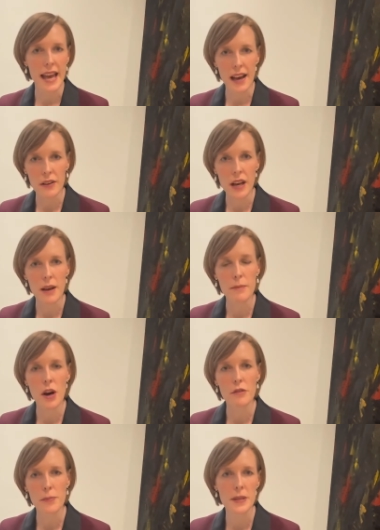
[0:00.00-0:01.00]
outcome
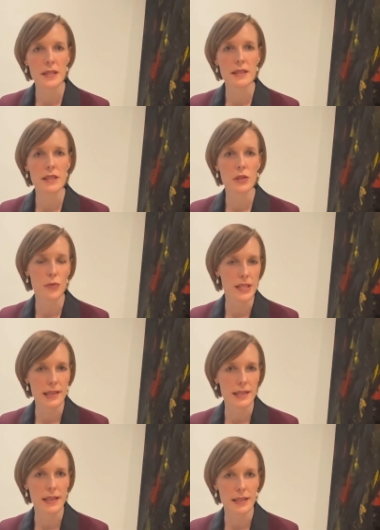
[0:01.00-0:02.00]
of a business's risk
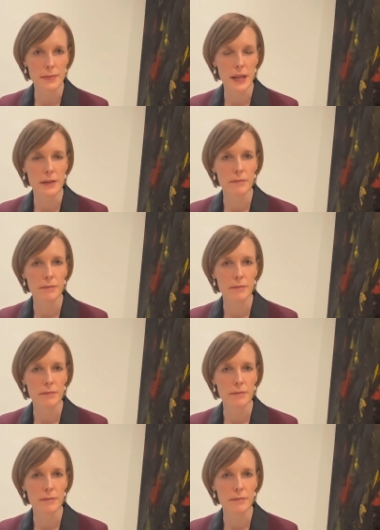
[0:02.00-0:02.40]
assessment.